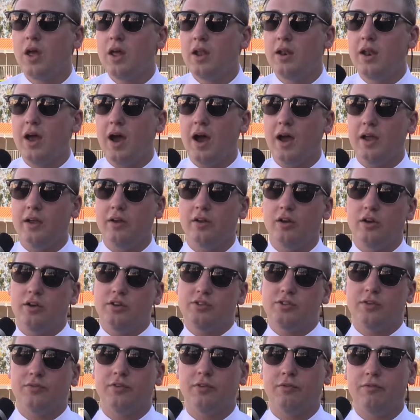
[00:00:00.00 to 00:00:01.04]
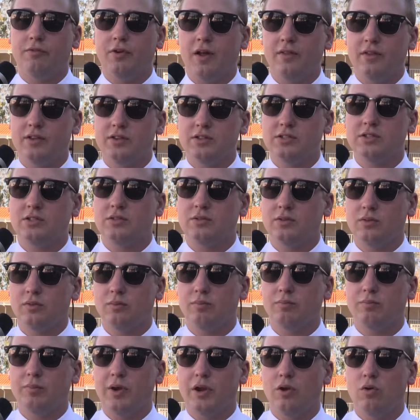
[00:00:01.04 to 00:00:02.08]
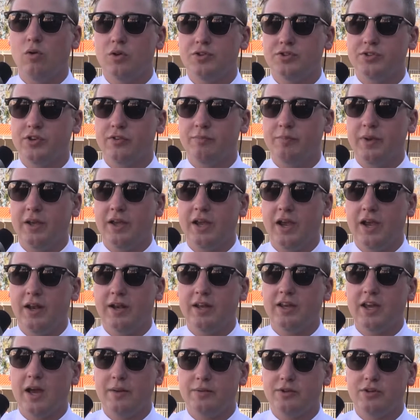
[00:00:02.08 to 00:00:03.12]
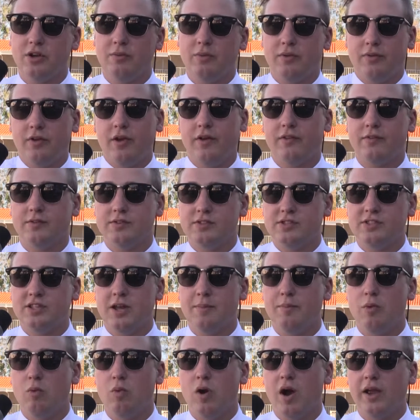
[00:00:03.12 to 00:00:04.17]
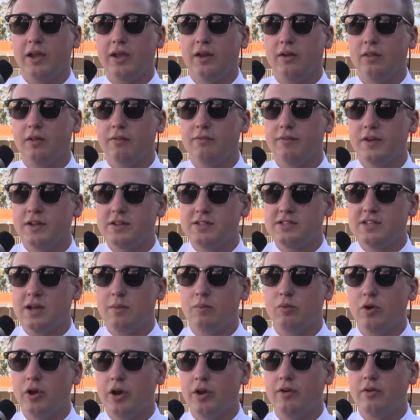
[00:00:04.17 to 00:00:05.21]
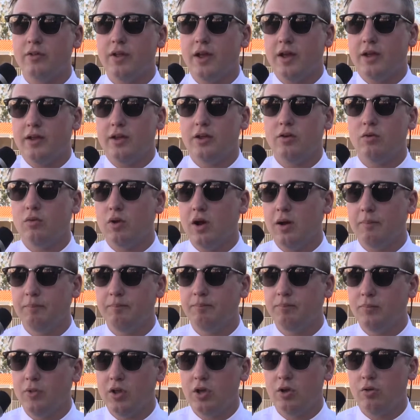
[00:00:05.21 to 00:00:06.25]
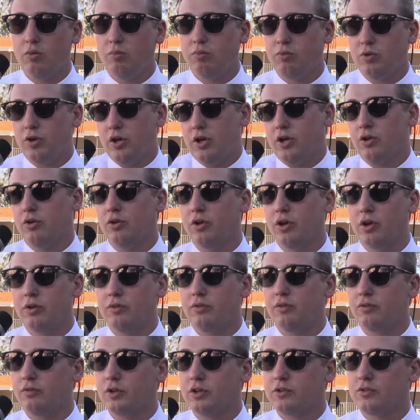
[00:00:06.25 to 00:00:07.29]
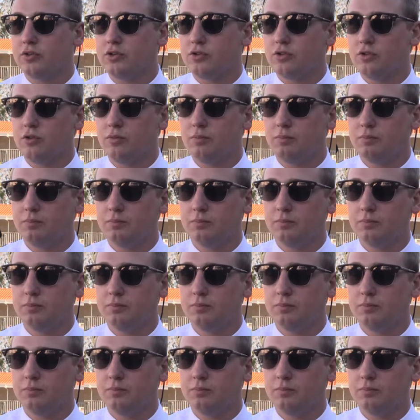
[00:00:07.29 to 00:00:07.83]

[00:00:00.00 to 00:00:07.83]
Nah, you know, he's off the front. There's better horses off big handicaps, you know, but if he has to step away, get on the fence somewhere, and that he could earn. That's for sure.